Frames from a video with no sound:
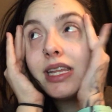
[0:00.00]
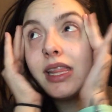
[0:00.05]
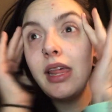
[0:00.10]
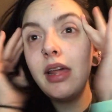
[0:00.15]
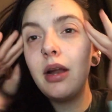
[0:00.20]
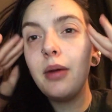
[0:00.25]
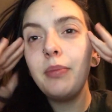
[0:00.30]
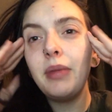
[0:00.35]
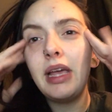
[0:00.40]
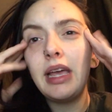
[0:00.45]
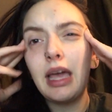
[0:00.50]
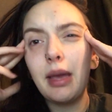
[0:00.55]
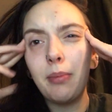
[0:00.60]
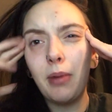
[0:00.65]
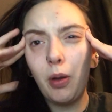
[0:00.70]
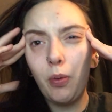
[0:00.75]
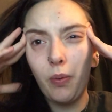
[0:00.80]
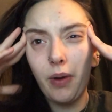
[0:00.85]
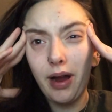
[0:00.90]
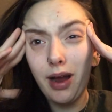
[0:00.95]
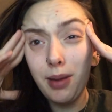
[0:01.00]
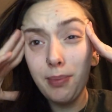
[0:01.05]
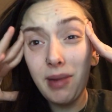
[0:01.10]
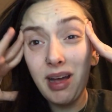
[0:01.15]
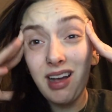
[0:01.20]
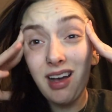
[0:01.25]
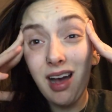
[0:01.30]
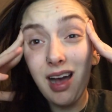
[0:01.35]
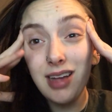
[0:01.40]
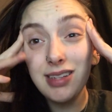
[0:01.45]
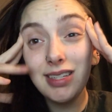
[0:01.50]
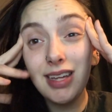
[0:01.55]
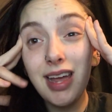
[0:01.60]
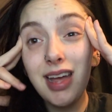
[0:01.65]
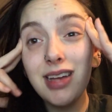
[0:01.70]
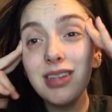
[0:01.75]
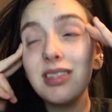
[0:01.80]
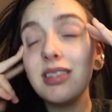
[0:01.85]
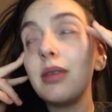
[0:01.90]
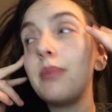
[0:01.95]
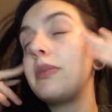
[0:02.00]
And then I'm like, am I wearing my contacts?